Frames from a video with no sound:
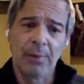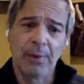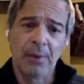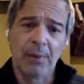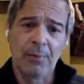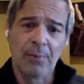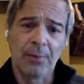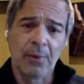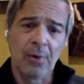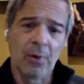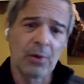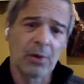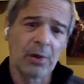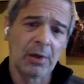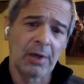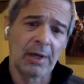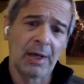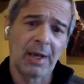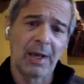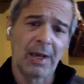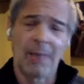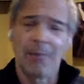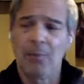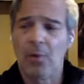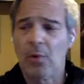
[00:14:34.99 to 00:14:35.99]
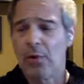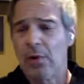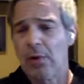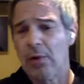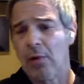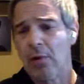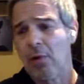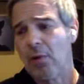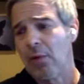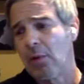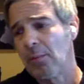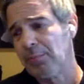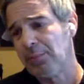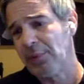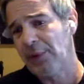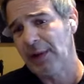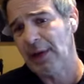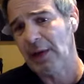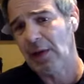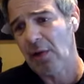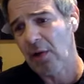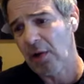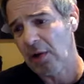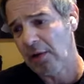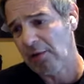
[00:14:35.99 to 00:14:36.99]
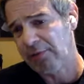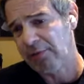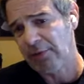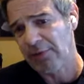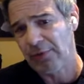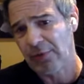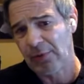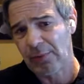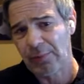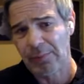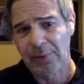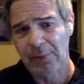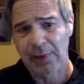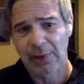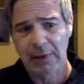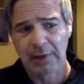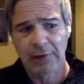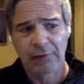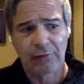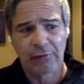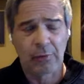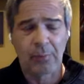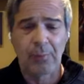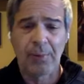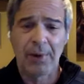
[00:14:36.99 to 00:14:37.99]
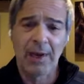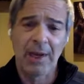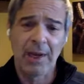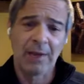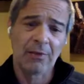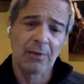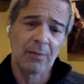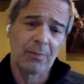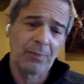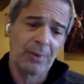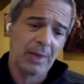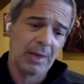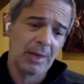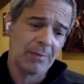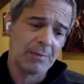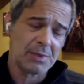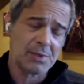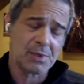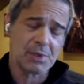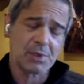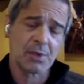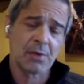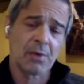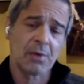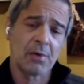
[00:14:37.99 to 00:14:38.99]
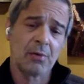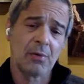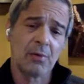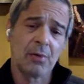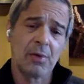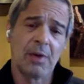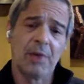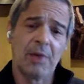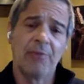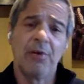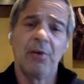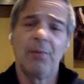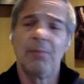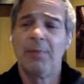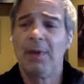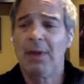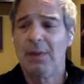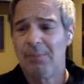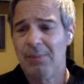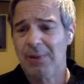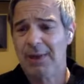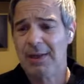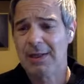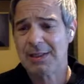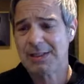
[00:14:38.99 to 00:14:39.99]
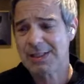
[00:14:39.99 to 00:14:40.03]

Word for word: in a poker game or, or playing golf with your buddies or paying the babysitter or whatever it may be.